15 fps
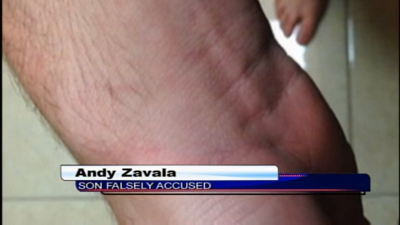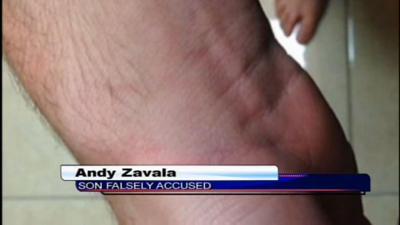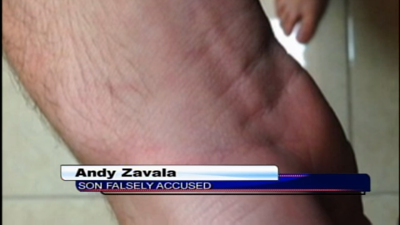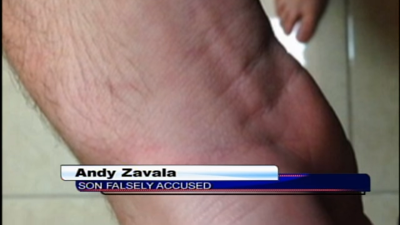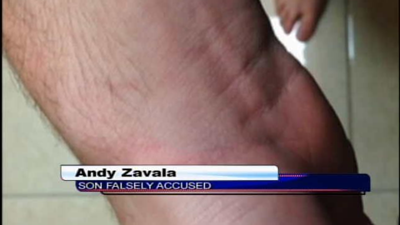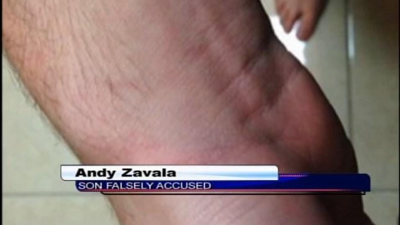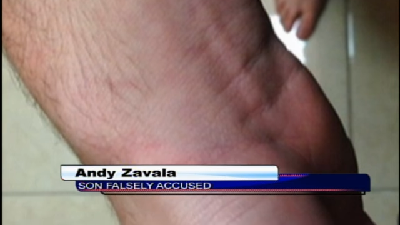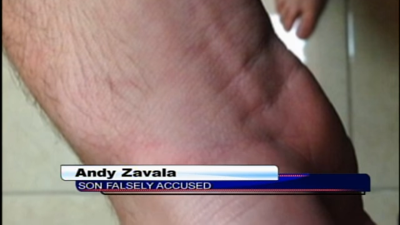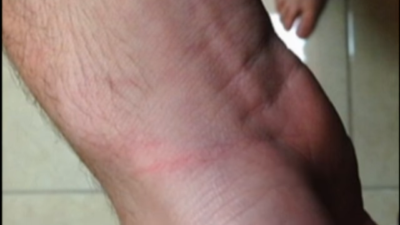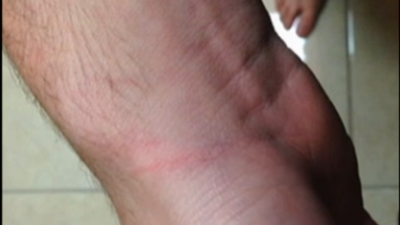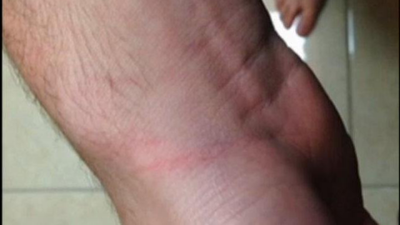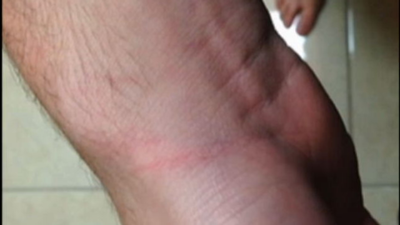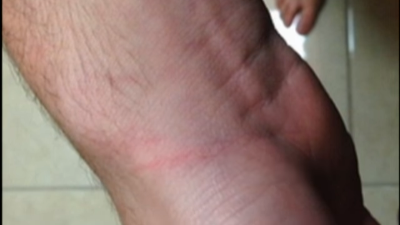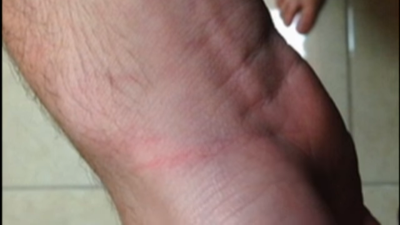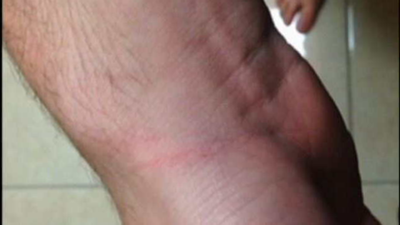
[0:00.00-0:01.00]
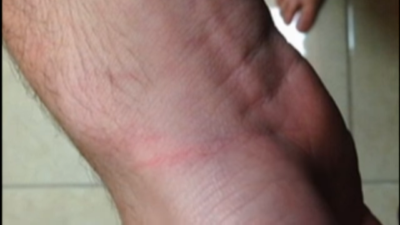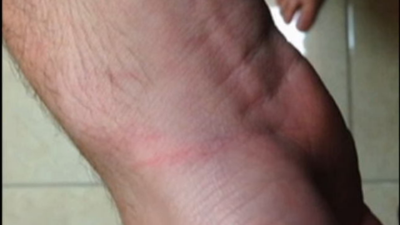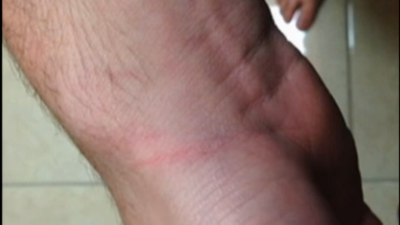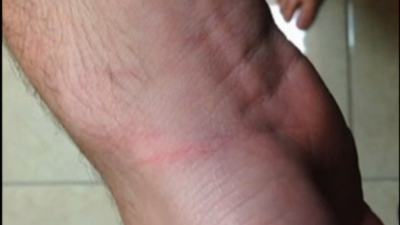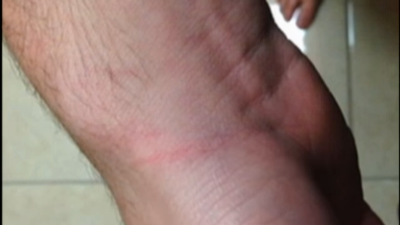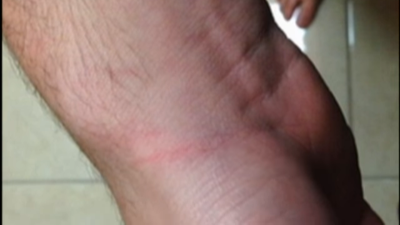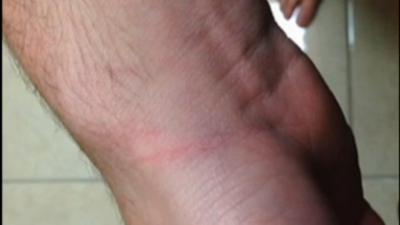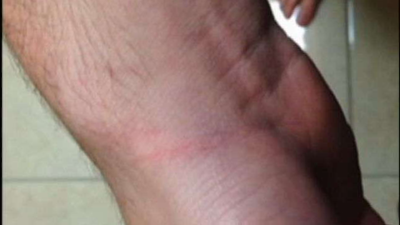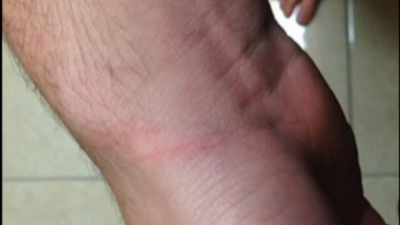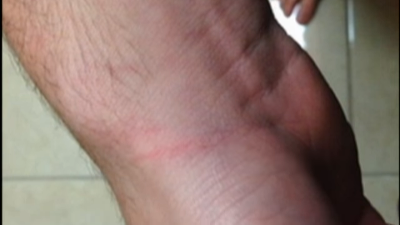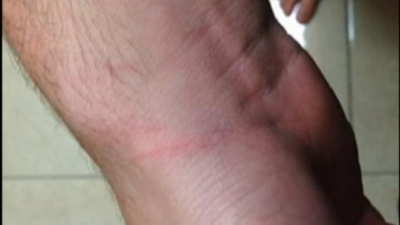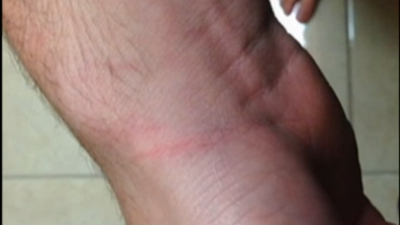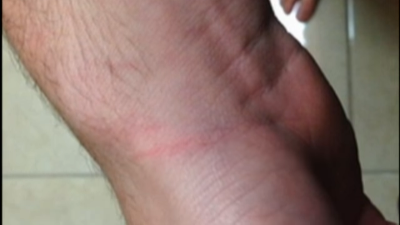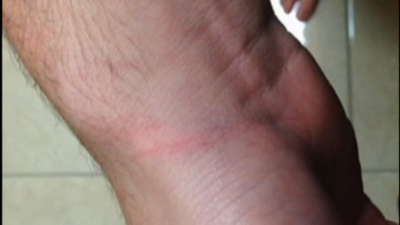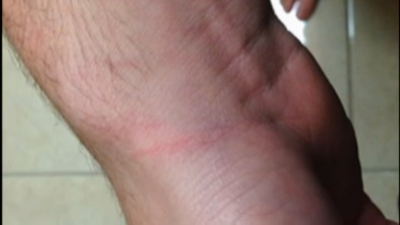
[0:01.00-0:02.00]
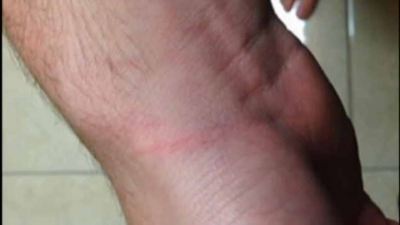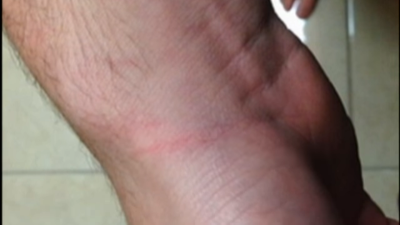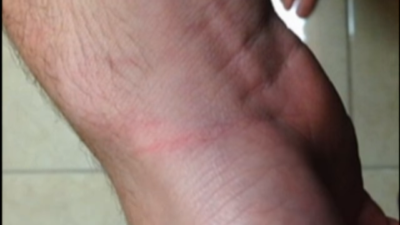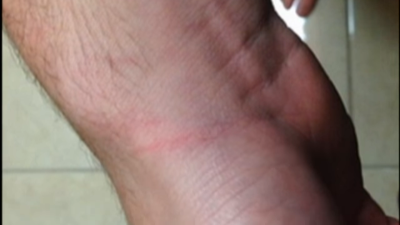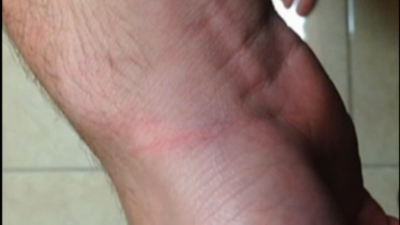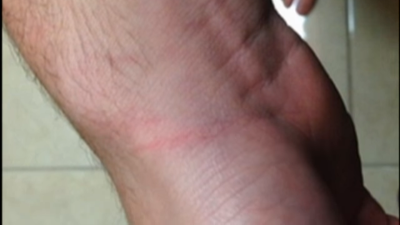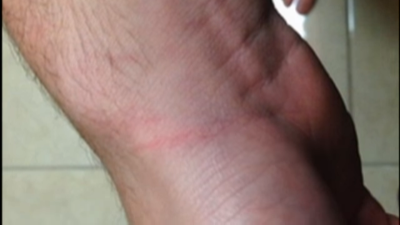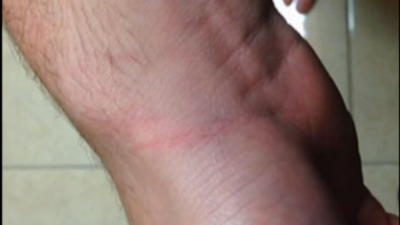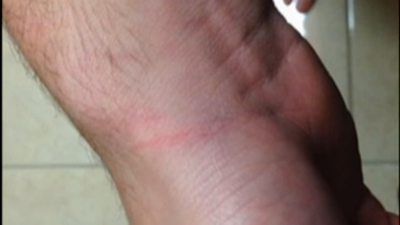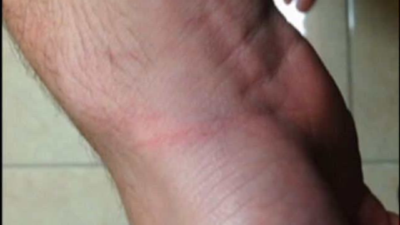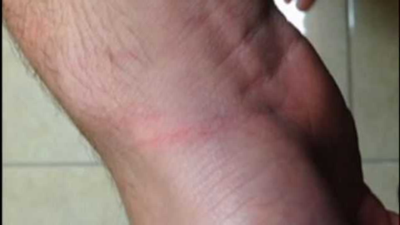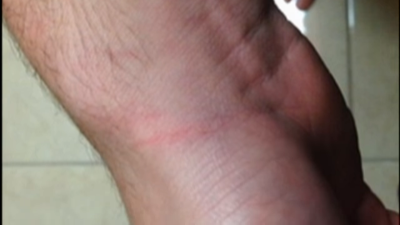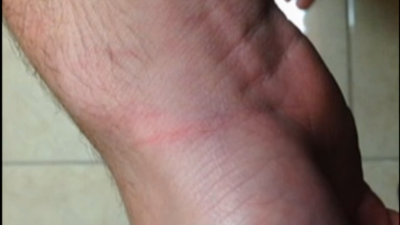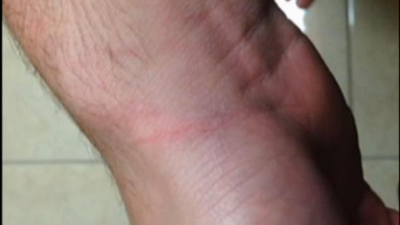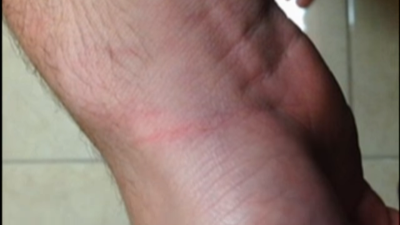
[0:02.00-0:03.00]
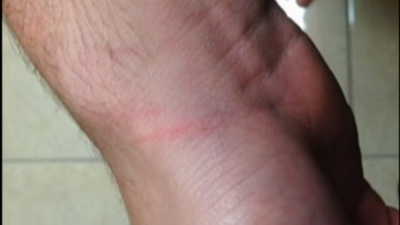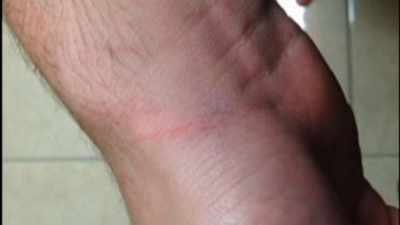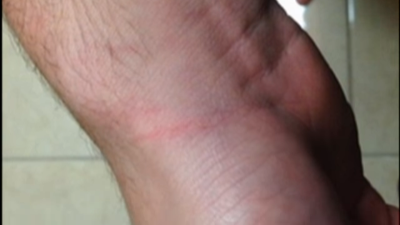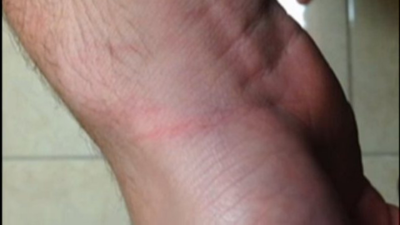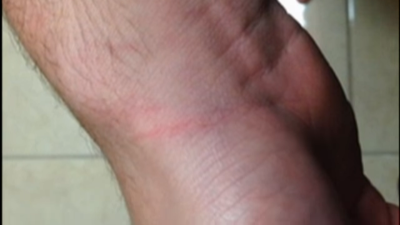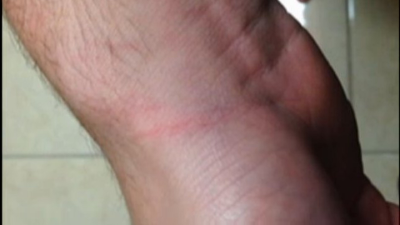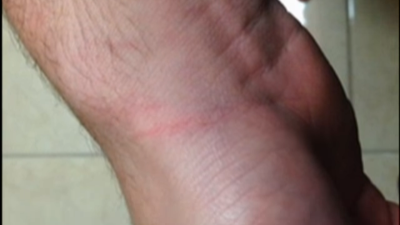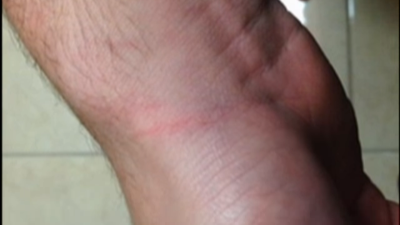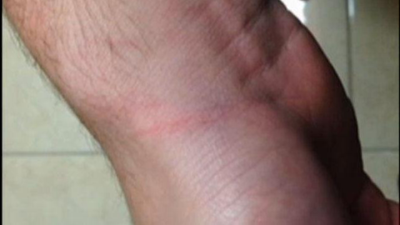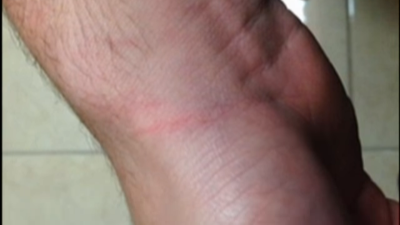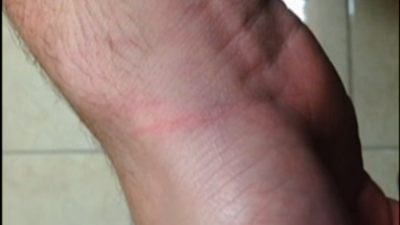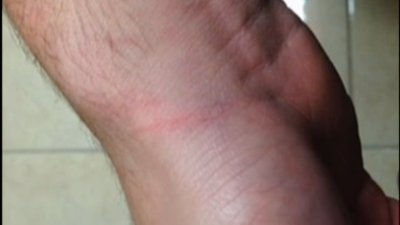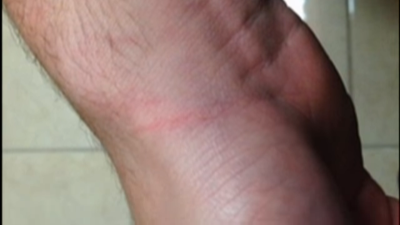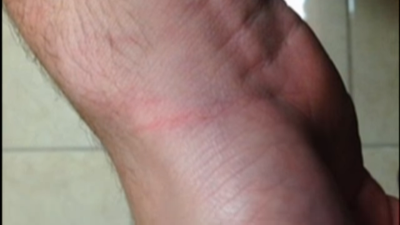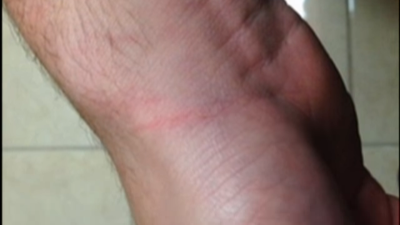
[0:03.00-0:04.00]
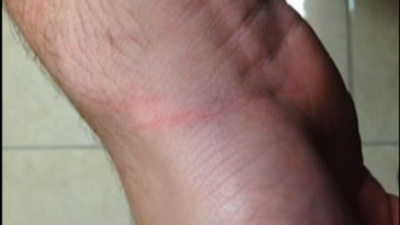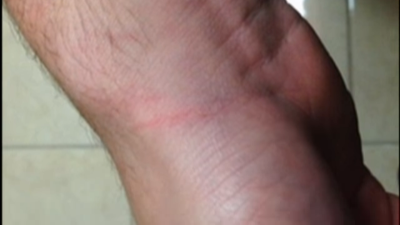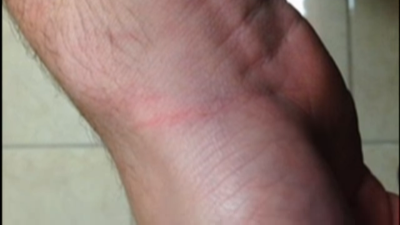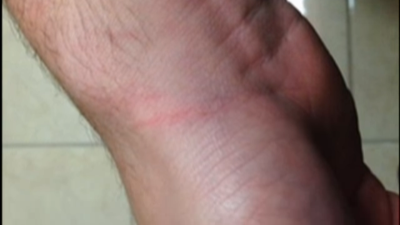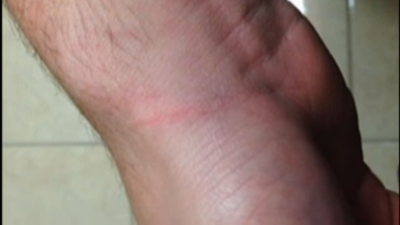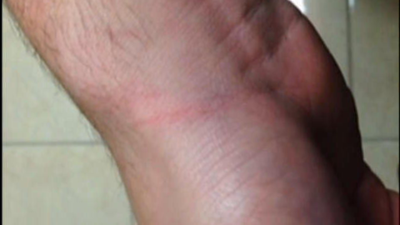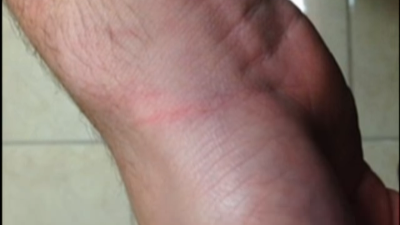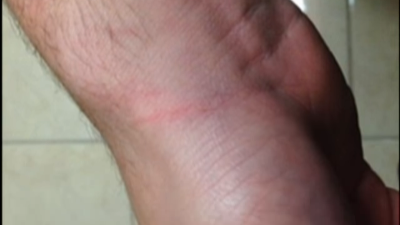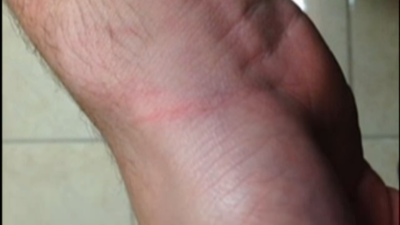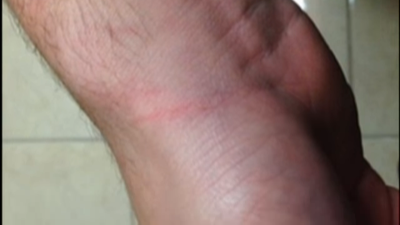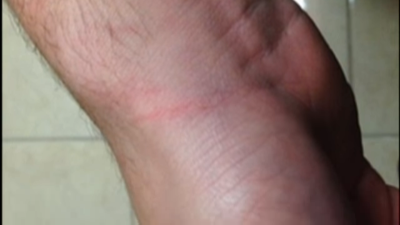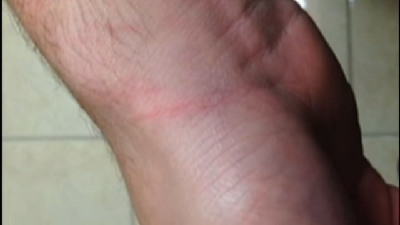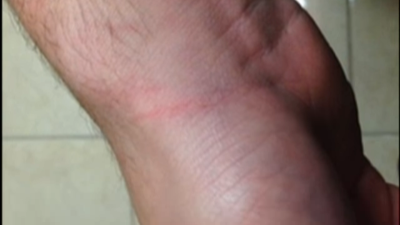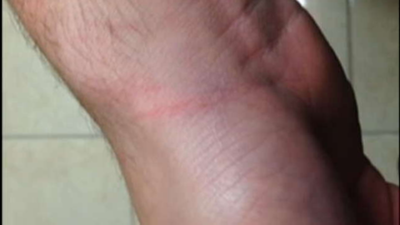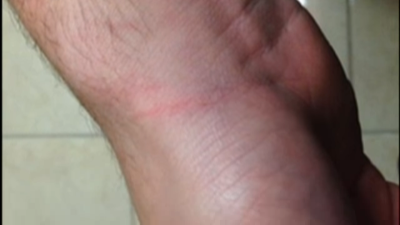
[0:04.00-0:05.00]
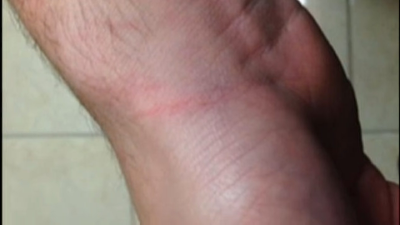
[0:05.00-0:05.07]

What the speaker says: Nobody's mouth can be seen.